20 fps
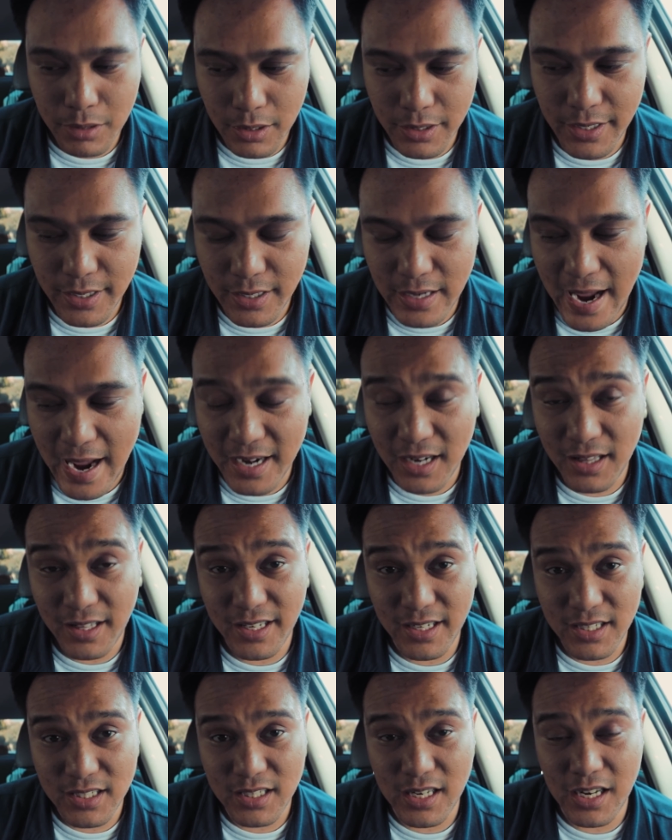plugin
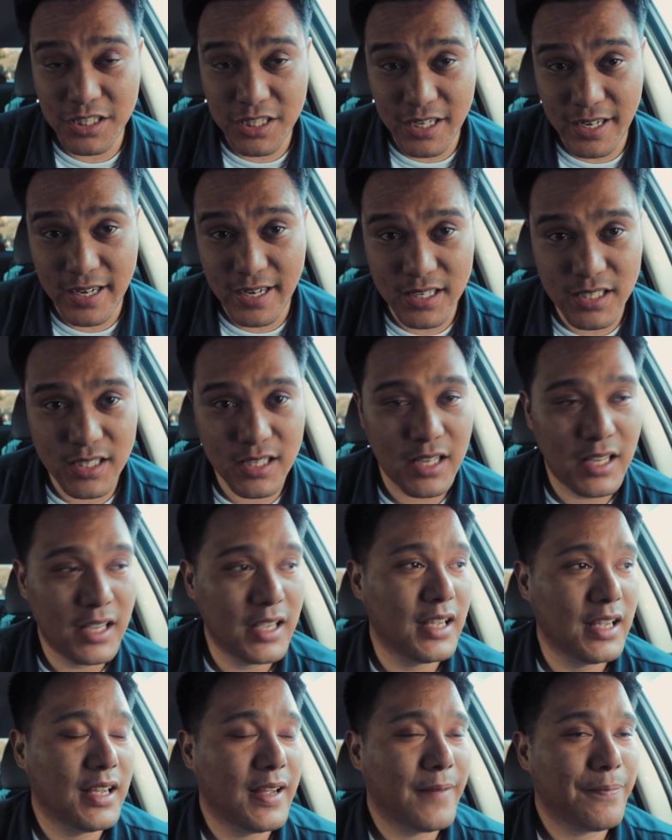analytics.js
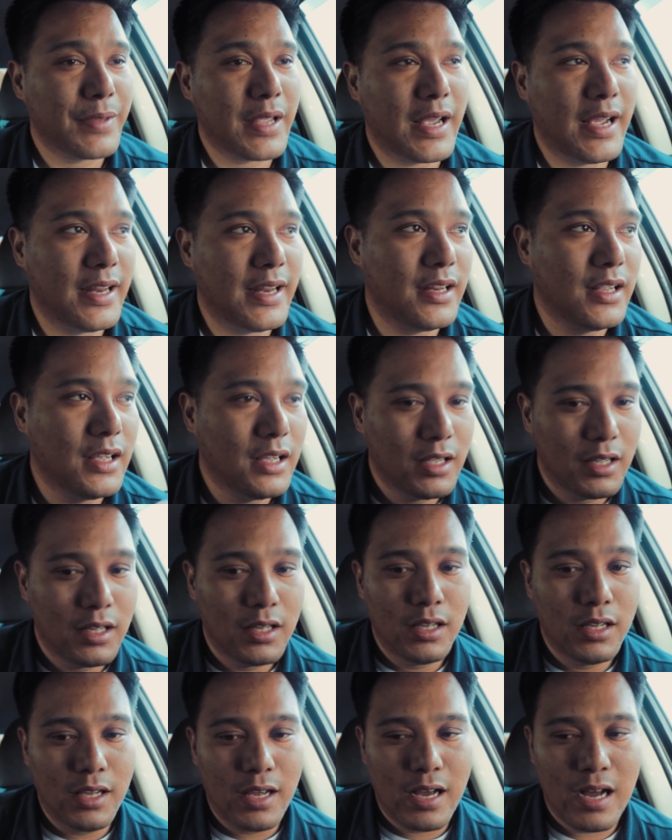and
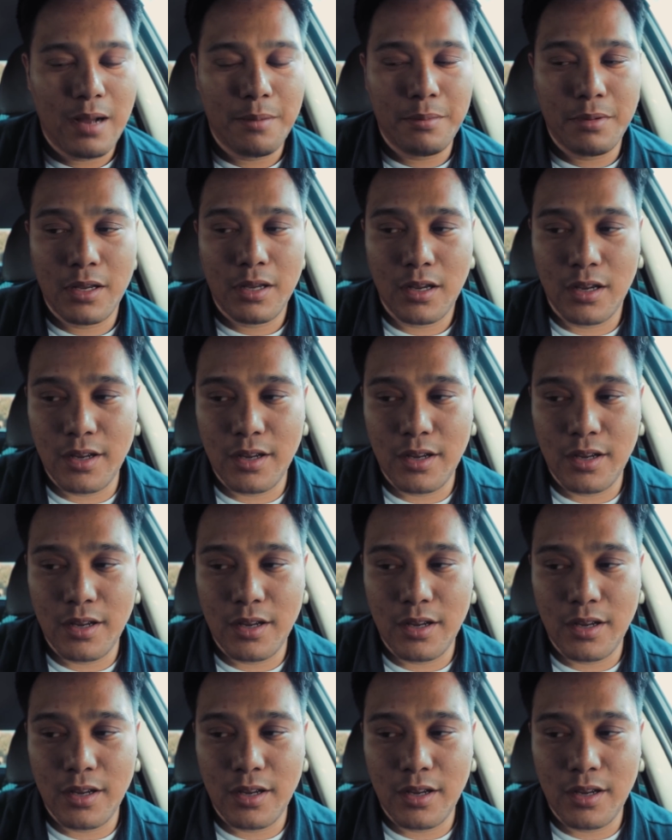um,